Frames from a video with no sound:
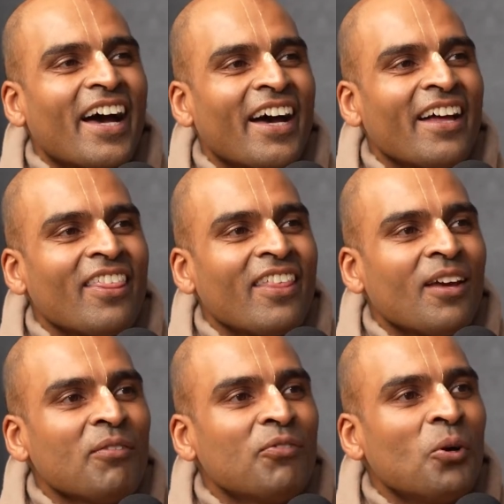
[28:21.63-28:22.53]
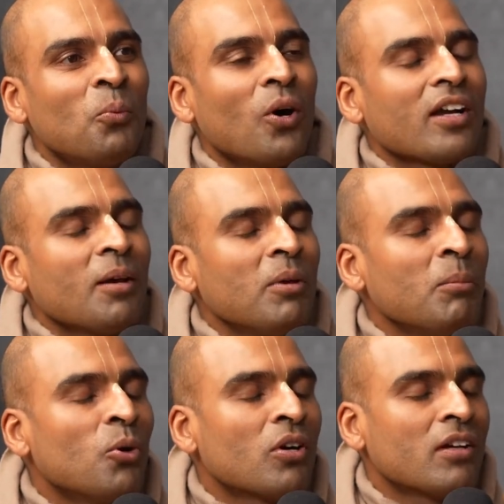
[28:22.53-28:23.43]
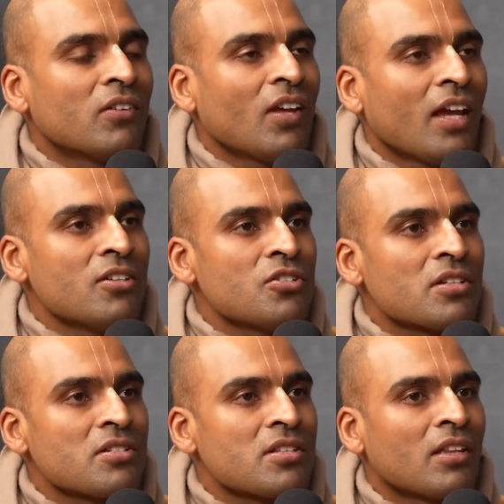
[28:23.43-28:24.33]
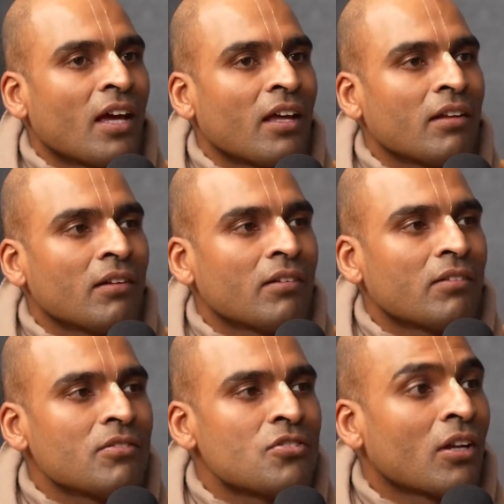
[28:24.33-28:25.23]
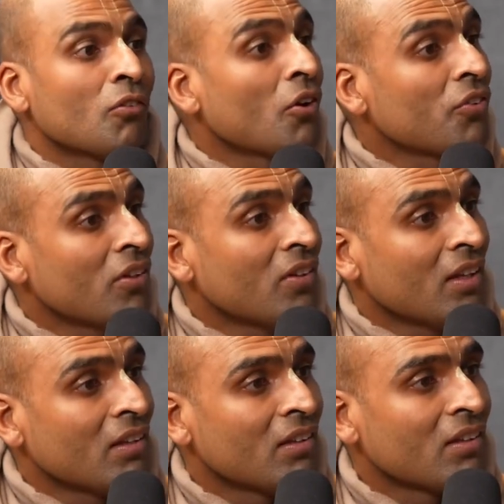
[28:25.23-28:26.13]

And therefore, what can be more contagious than generosity?